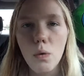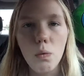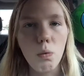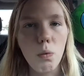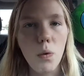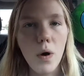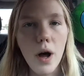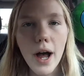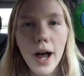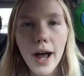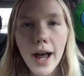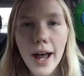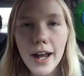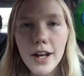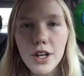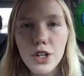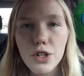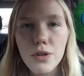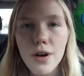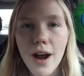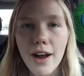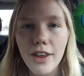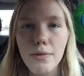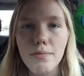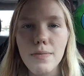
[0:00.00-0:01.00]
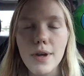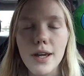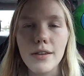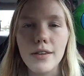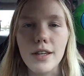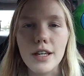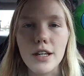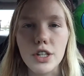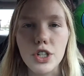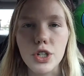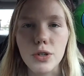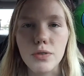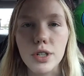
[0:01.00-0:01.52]
why do you have to make
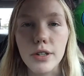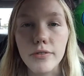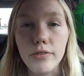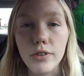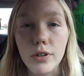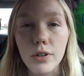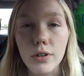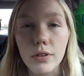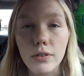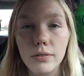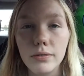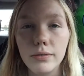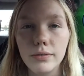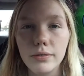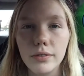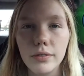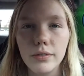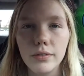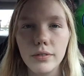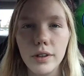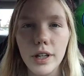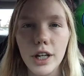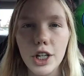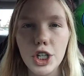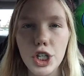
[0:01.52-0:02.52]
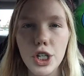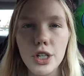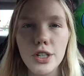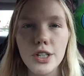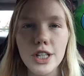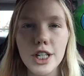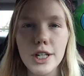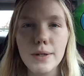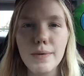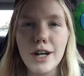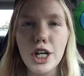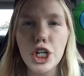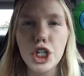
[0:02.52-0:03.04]
things so difficult?" And she,
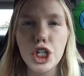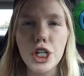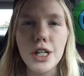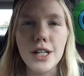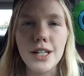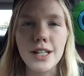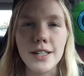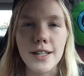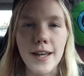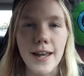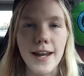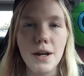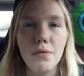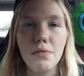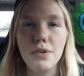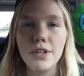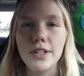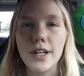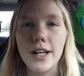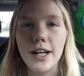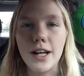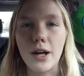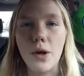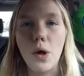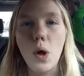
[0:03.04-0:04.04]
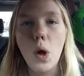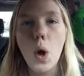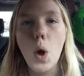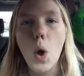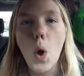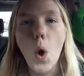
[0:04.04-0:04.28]
just the way she said it was like a